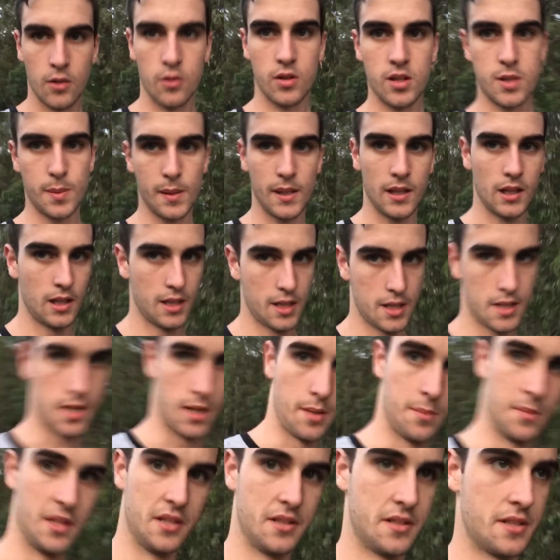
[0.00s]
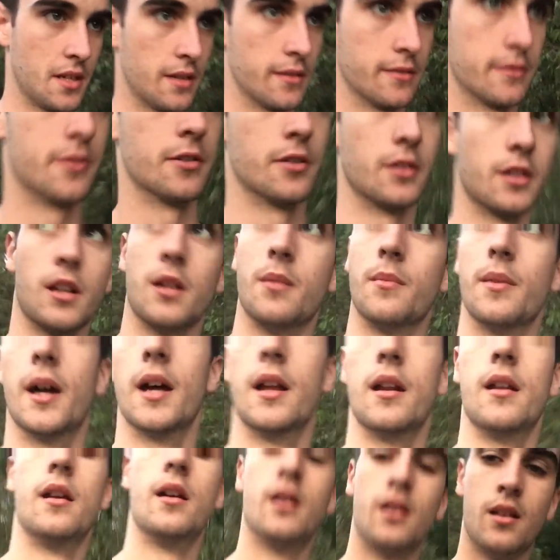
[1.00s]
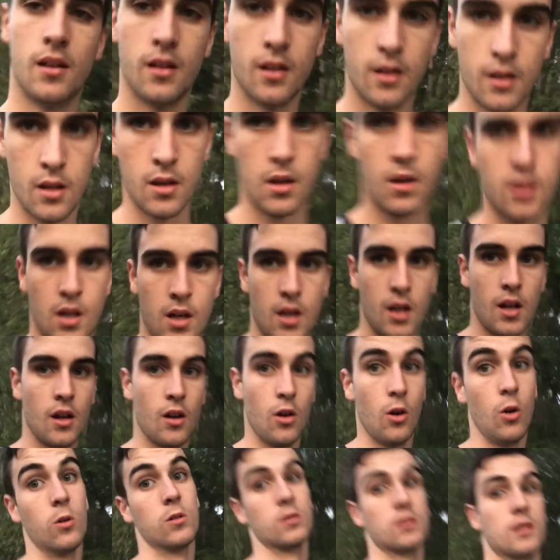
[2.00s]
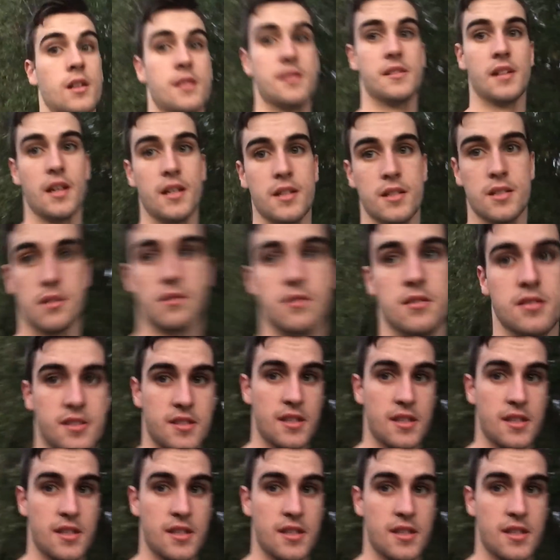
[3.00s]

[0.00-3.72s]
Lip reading: We spend a lot of time on this channel talking about organization,